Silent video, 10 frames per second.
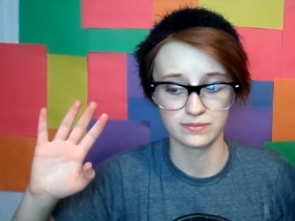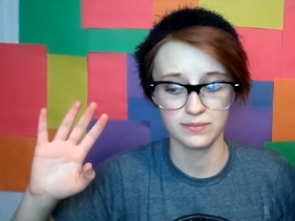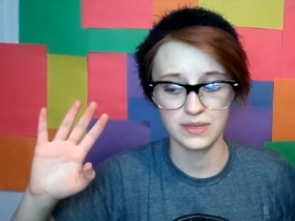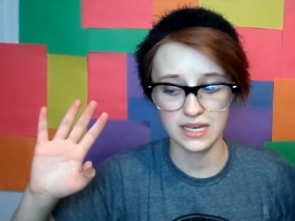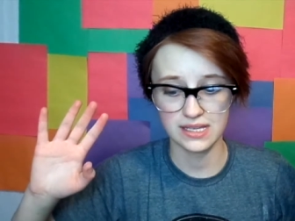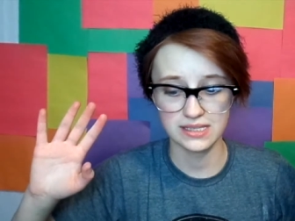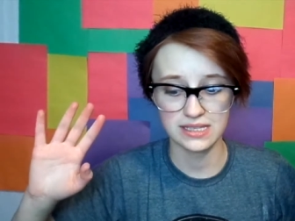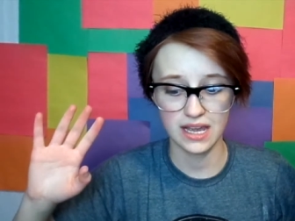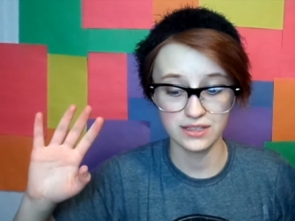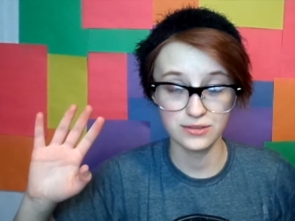Because
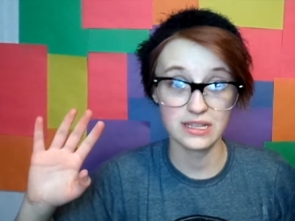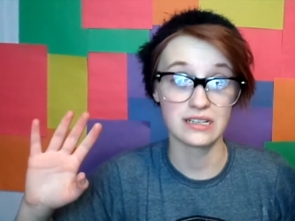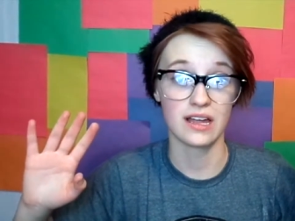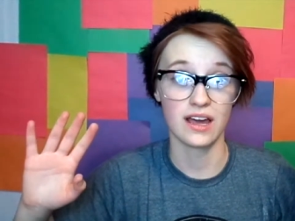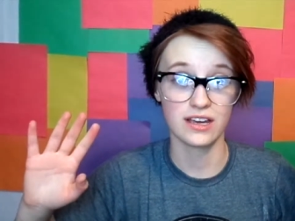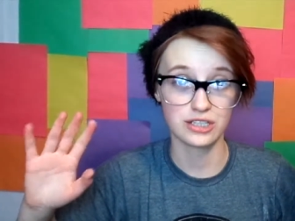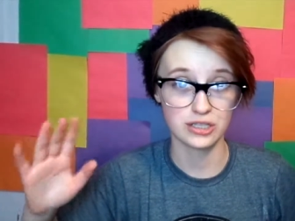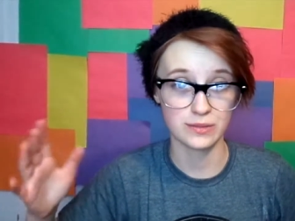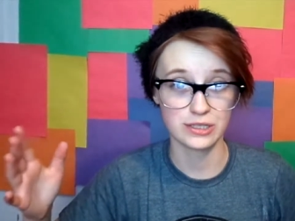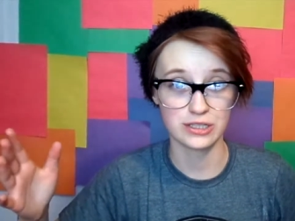I do that a lot. I
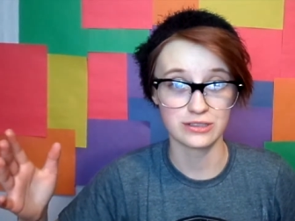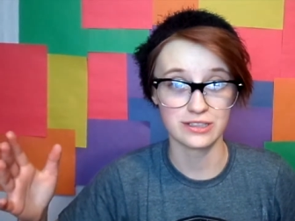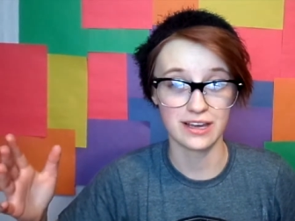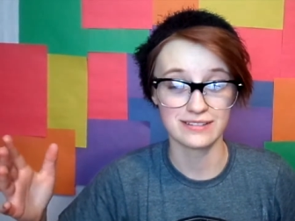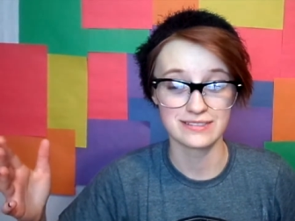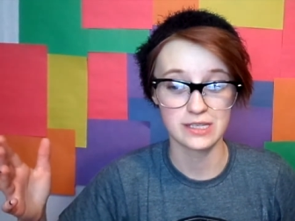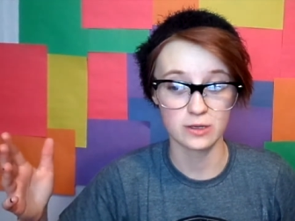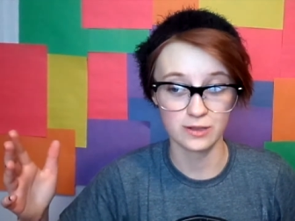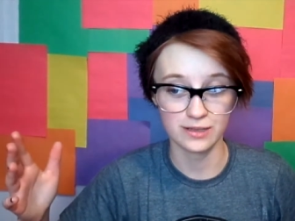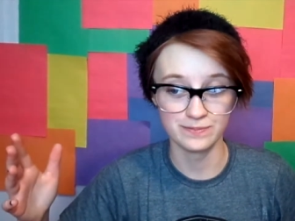change my channel a lot.
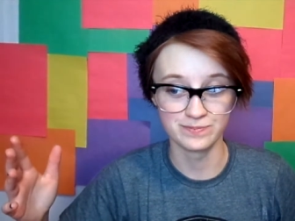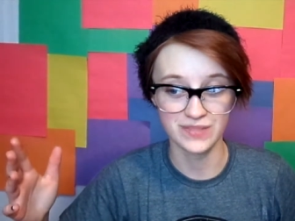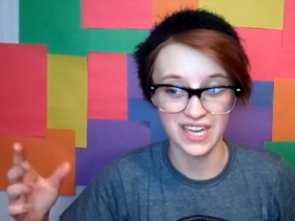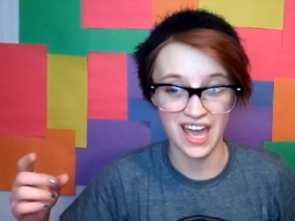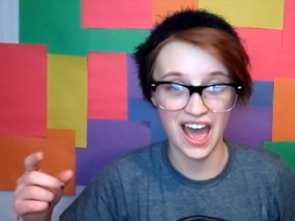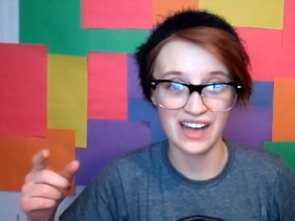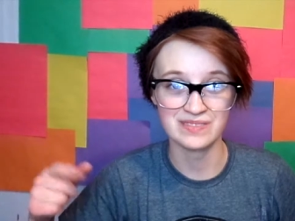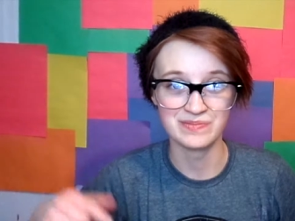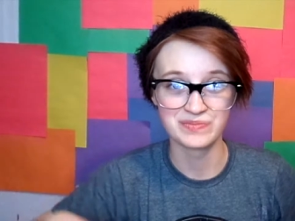So, um, yeah.